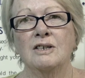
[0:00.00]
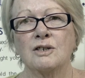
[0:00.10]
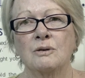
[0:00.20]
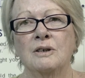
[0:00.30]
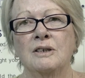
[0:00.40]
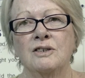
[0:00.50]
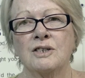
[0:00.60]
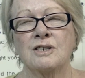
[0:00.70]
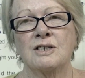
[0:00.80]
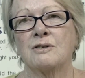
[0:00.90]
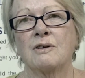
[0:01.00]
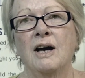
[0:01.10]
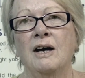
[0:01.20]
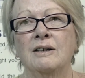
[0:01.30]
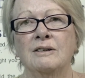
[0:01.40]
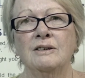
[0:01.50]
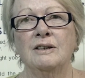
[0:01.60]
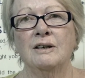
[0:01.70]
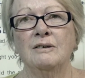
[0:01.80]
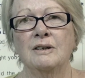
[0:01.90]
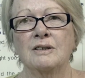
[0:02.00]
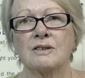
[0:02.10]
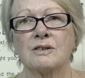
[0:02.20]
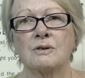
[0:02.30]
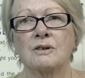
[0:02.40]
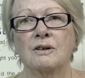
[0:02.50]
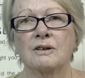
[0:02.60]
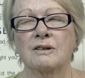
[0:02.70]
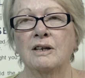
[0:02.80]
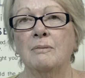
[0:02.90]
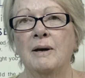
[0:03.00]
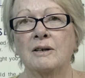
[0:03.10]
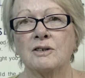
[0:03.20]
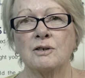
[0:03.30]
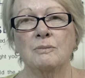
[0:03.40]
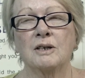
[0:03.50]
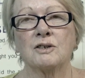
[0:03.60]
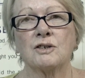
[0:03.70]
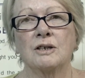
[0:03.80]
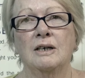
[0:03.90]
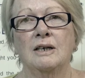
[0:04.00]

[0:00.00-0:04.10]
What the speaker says: do it and just disregard it, and sort of not think about it too much.